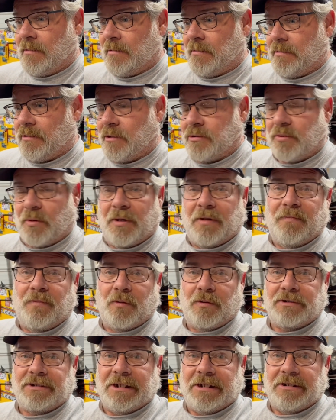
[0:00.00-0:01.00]

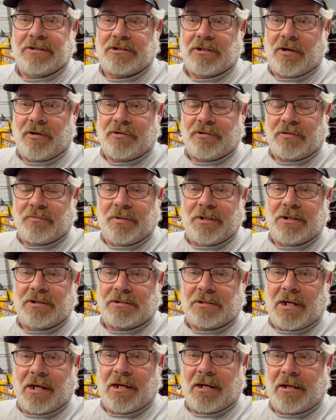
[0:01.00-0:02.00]
2014 Charger we
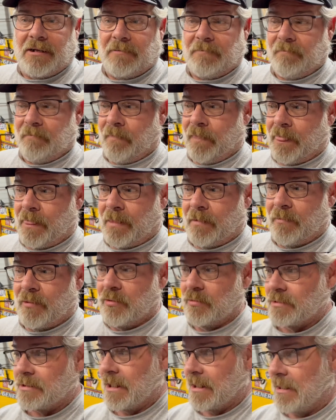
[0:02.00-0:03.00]
just got. We're
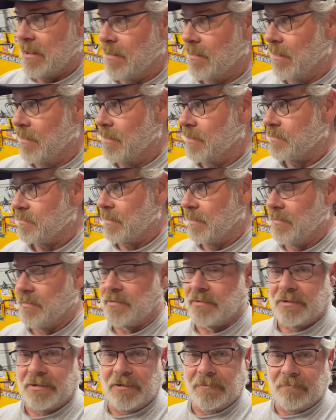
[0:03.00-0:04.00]
going to take it on this road
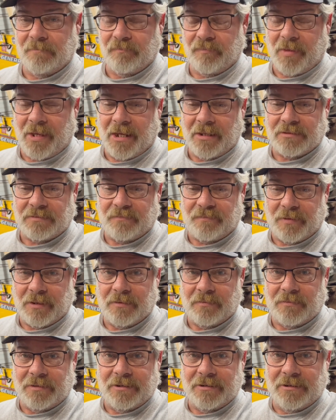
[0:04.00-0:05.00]
trip, have some
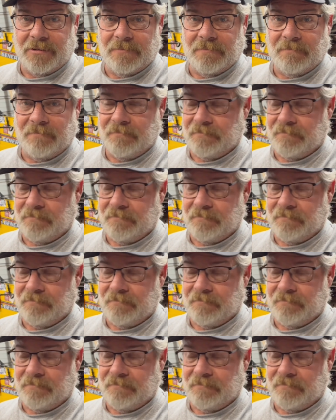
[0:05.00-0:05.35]
fun with it,